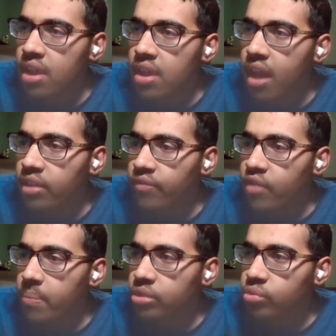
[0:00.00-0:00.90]
I think
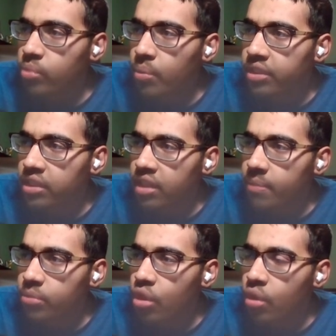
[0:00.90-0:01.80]
Fenerbahce will win the
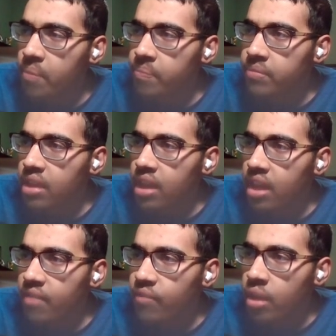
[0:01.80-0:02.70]
game, though.
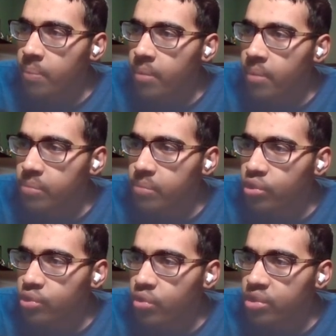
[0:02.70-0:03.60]
And Fenerbahce, my goal
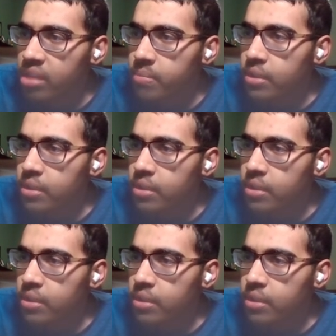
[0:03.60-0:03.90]
scorer is going to be